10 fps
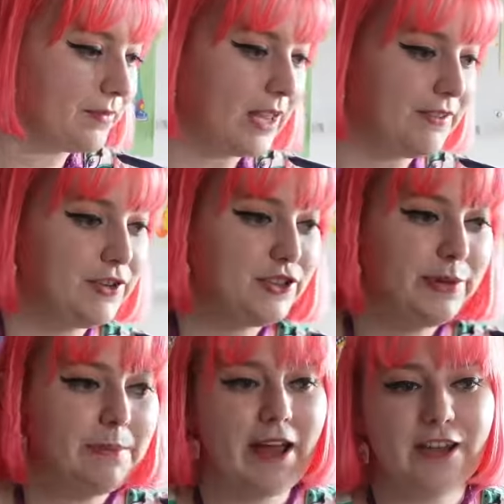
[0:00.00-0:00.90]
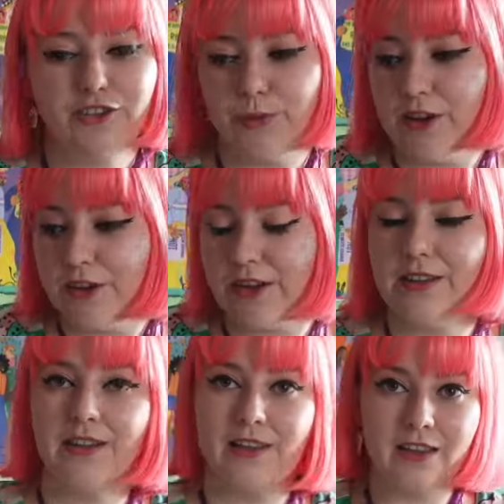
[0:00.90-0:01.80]
If you're doing patchwork,
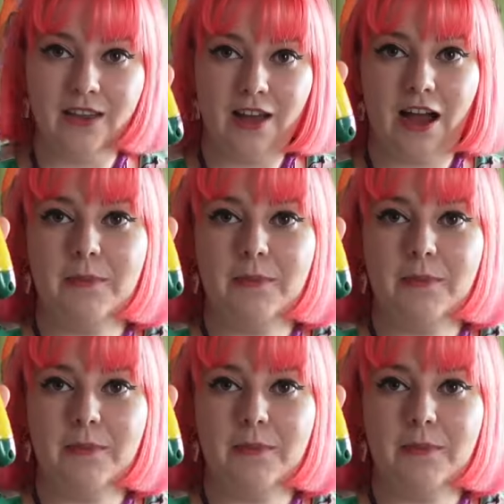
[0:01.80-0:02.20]
I